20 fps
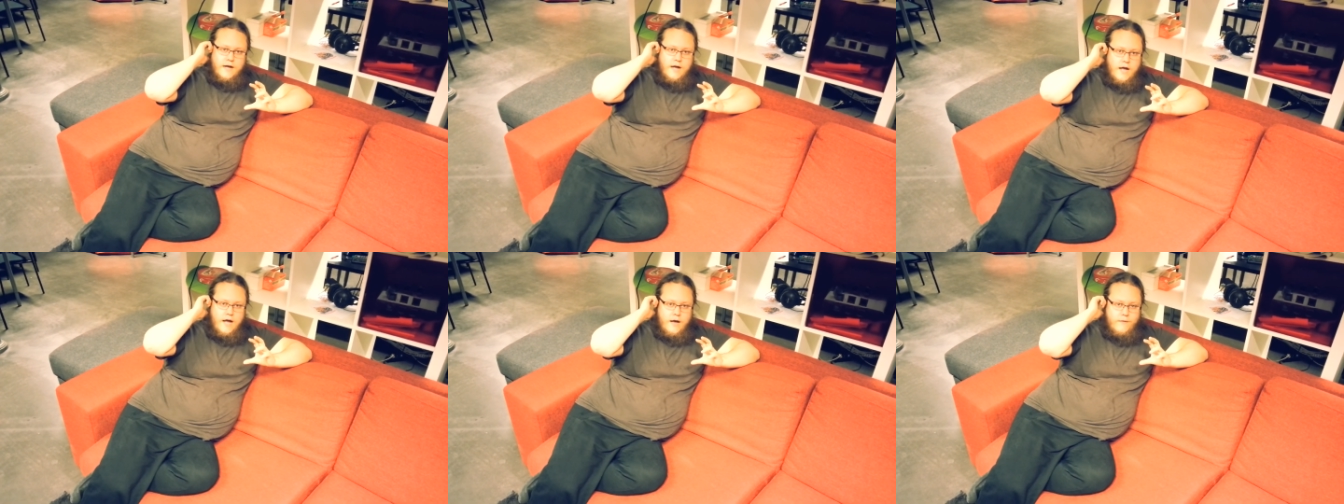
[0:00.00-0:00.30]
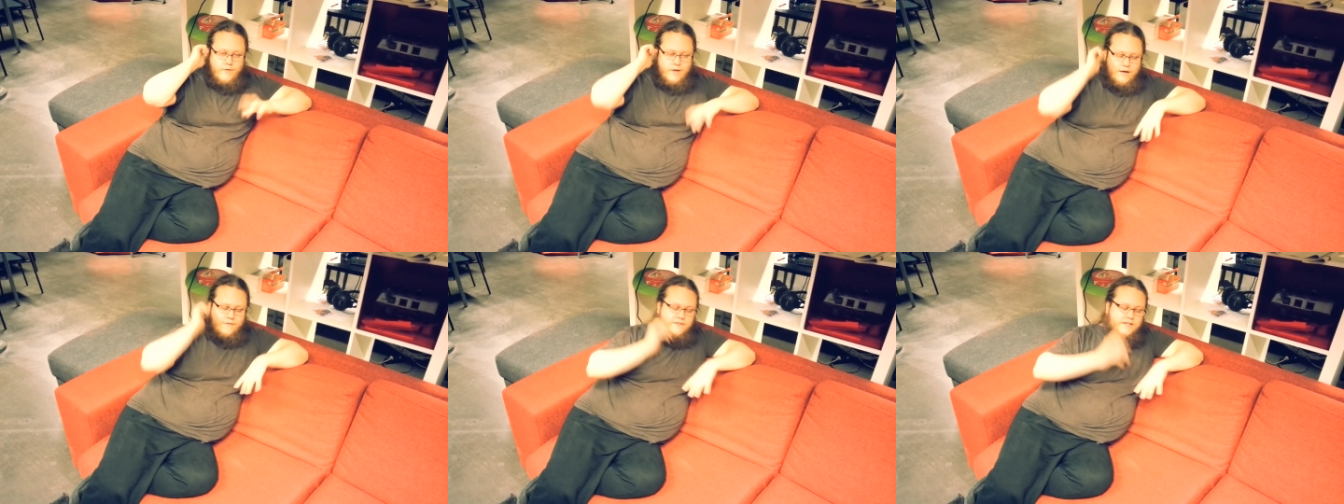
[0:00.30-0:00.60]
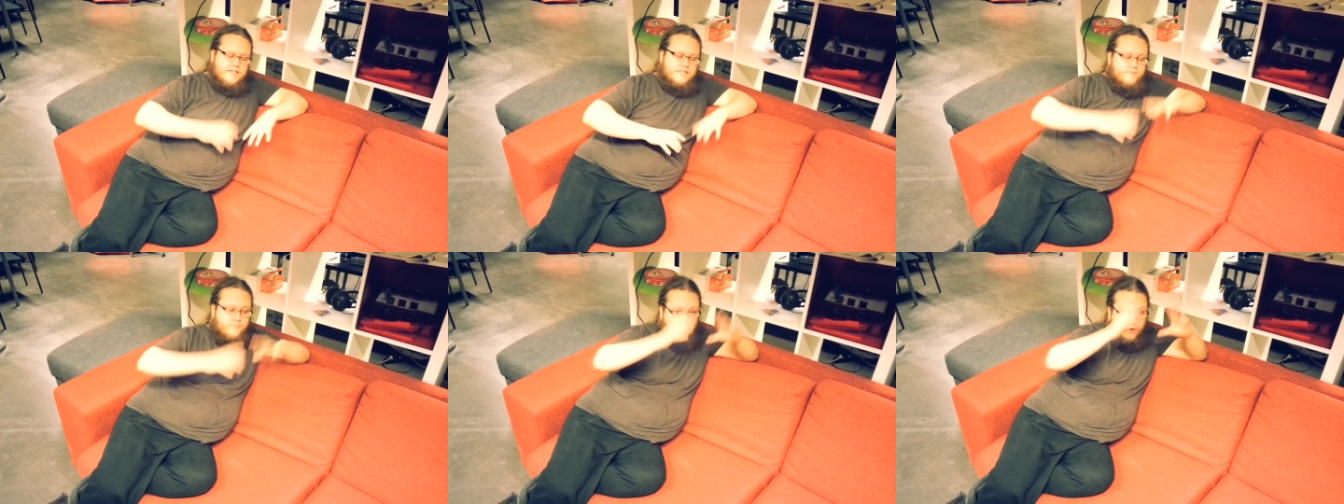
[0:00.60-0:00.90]
uh, we have
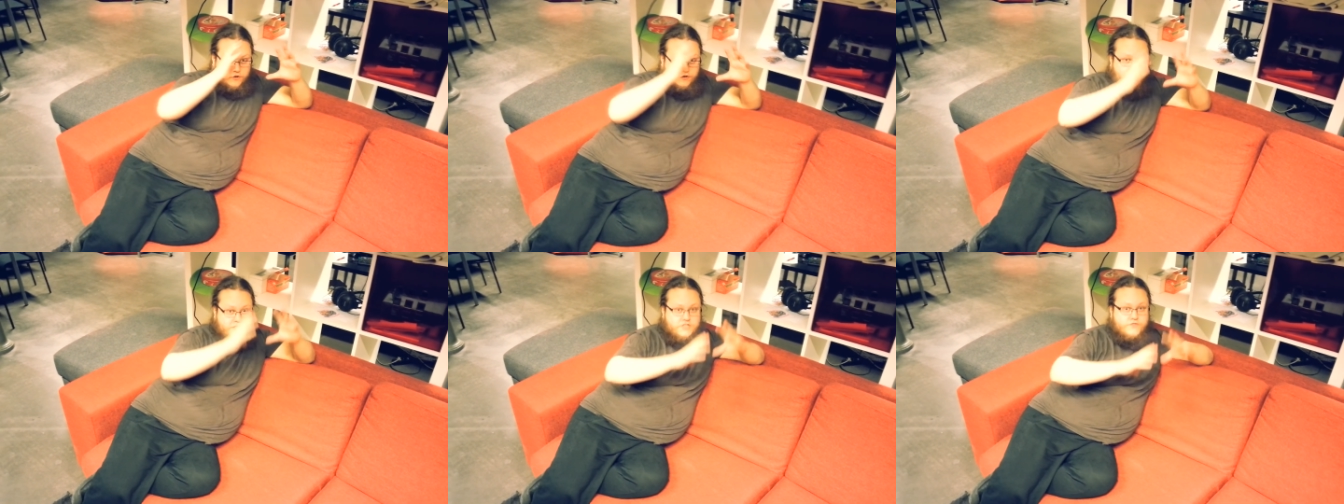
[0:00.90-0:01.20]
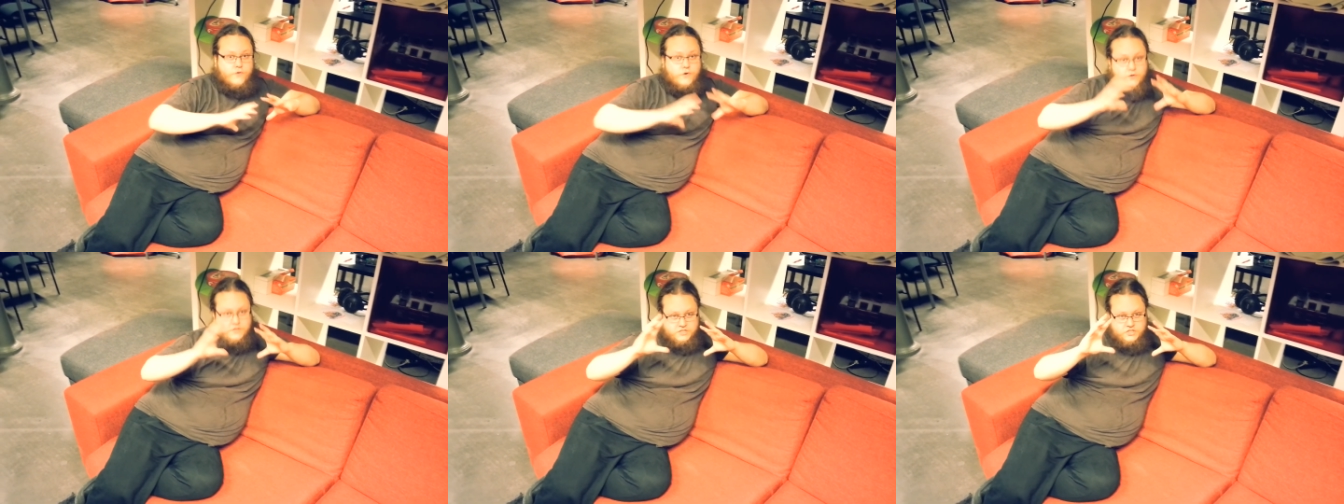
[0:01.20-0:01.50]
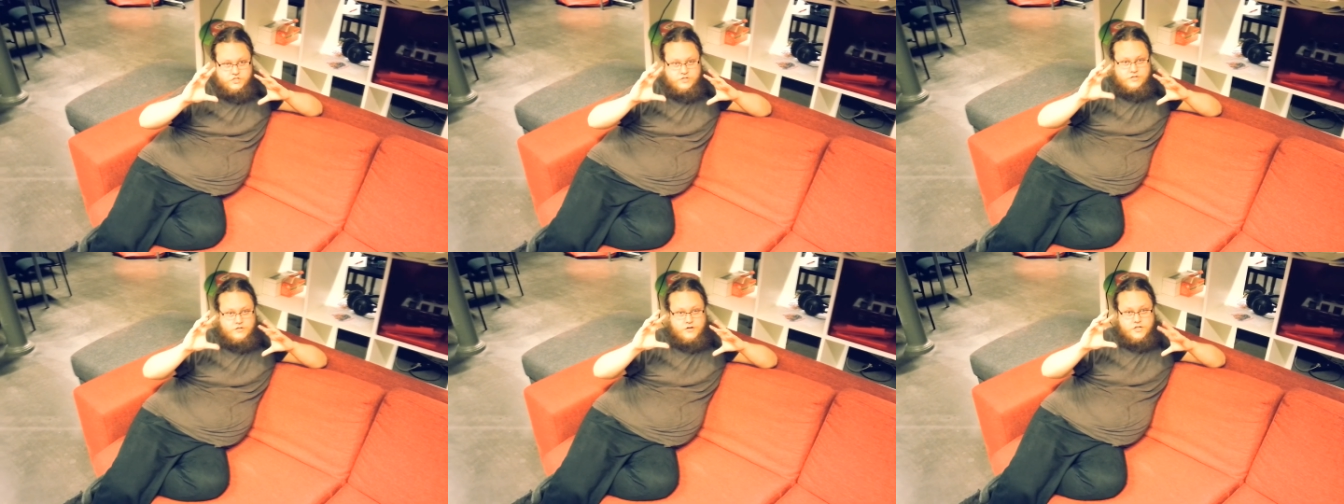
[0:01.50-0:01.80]
these portraits for the
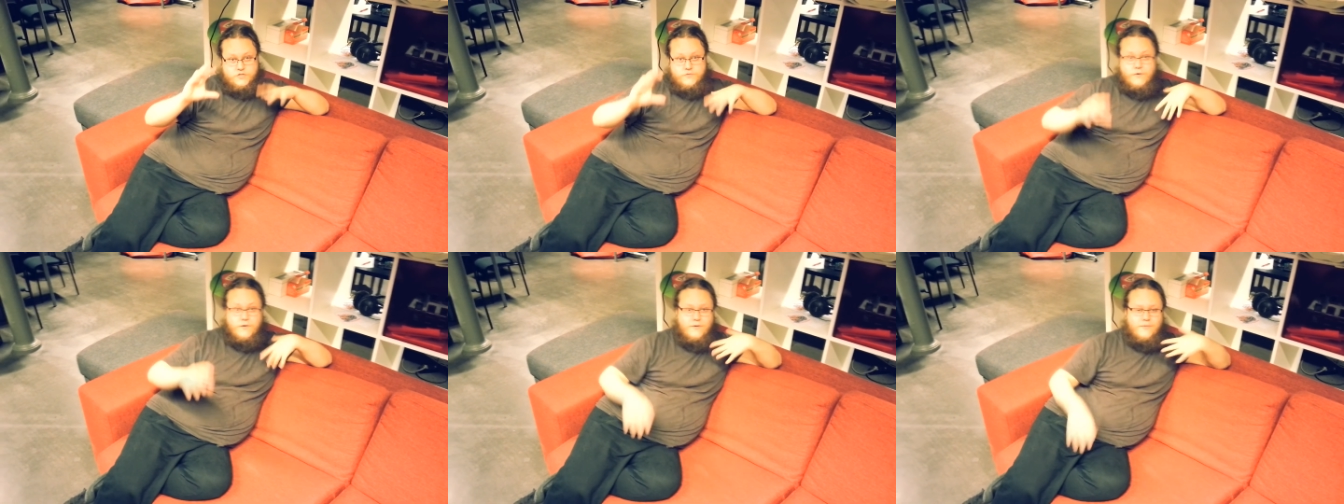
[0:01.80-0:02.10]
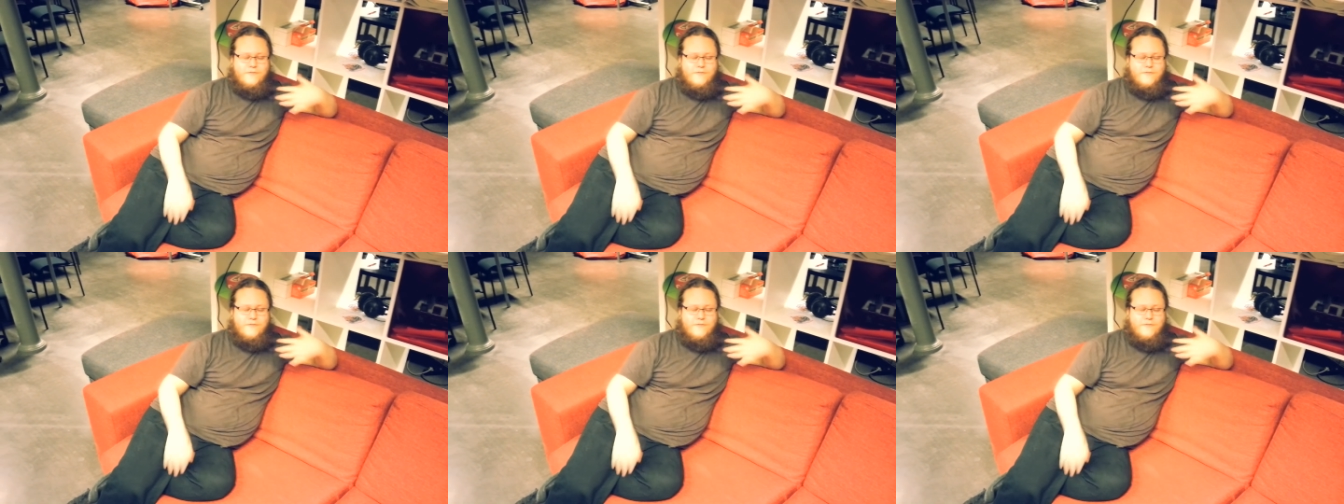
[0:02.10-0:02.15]
characters.